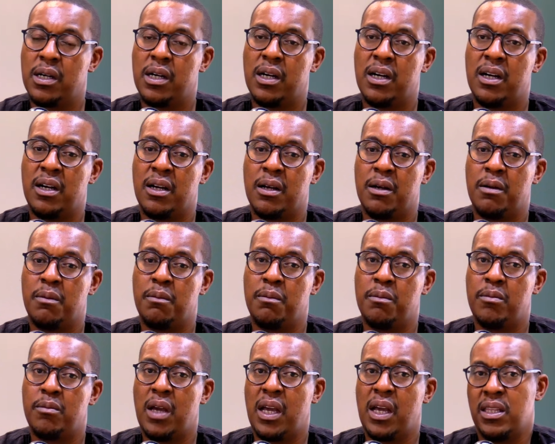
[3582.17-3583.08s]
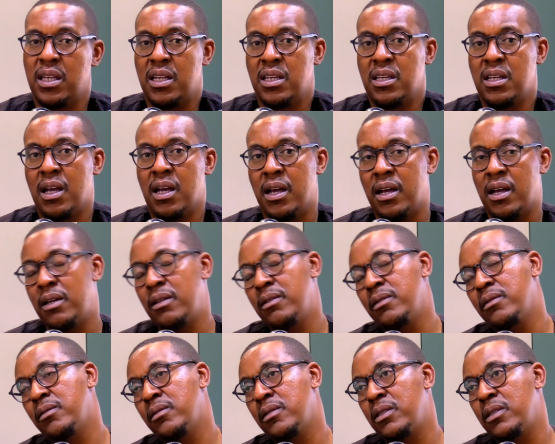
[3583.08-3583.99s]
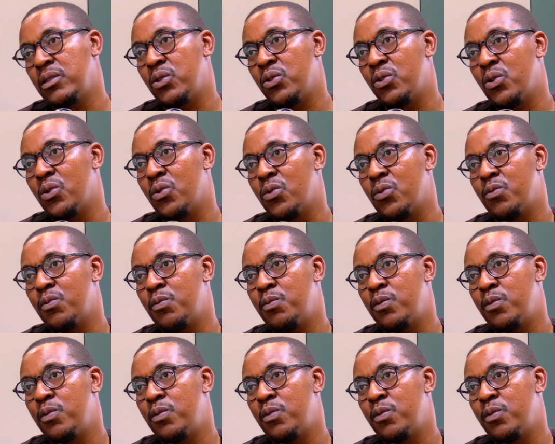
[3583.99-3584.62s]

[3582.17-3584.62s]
And then, yeah, you know,